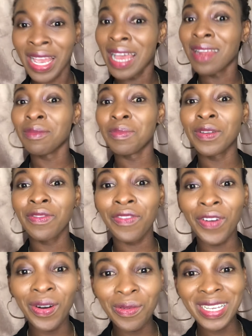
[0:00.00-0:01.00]
And
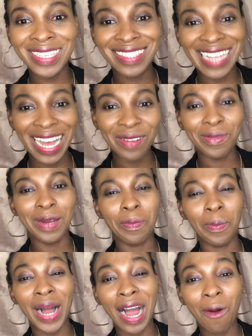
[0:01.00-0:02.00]
before we start
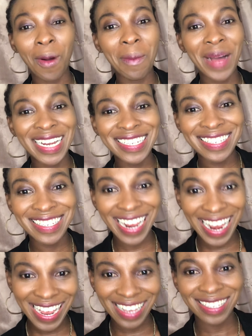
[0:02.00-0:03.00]
with Power Man
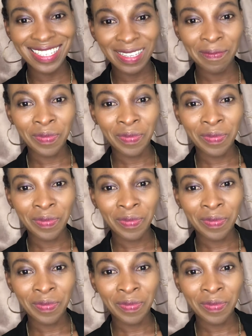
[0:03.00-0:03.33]
Days,